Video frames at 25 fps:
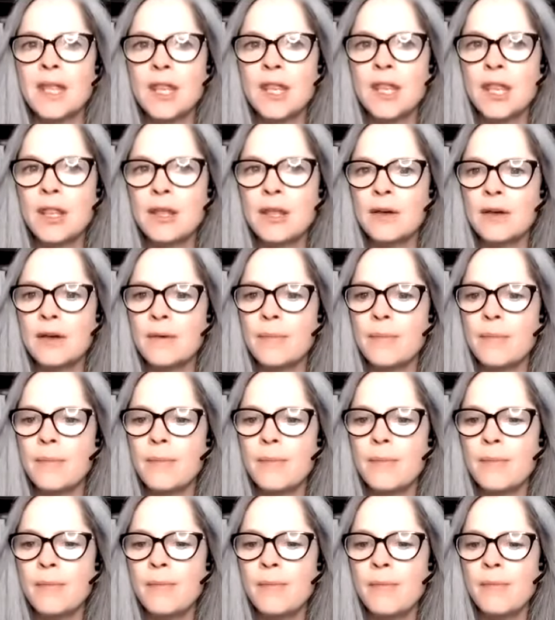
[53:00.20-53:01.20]
the
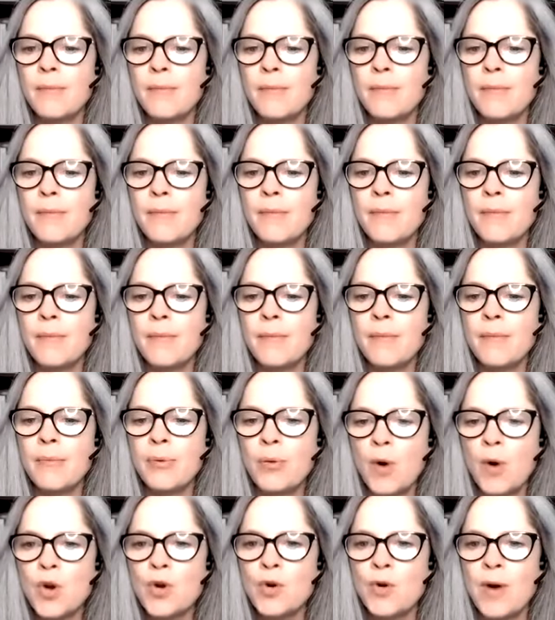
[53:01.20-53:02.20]

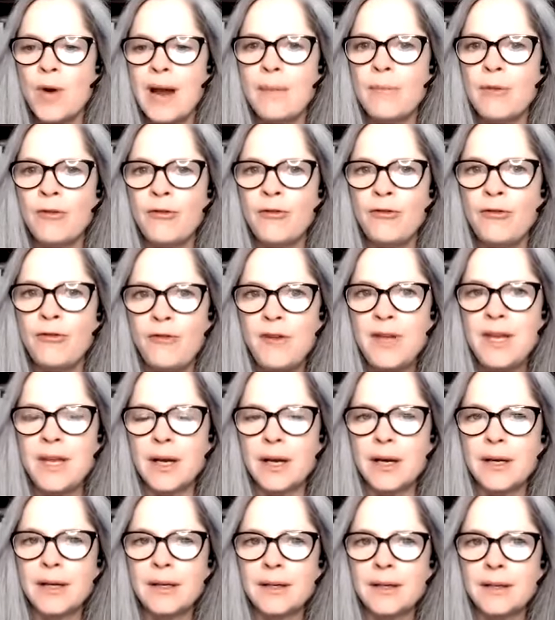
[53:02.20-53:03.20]
program of
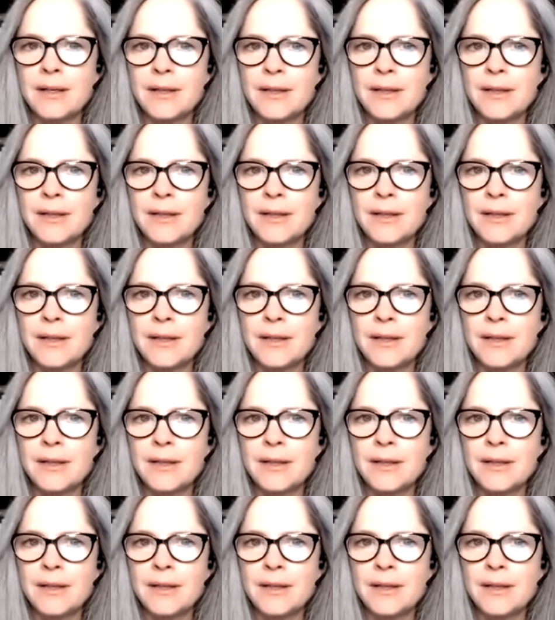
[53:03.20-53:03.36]
fear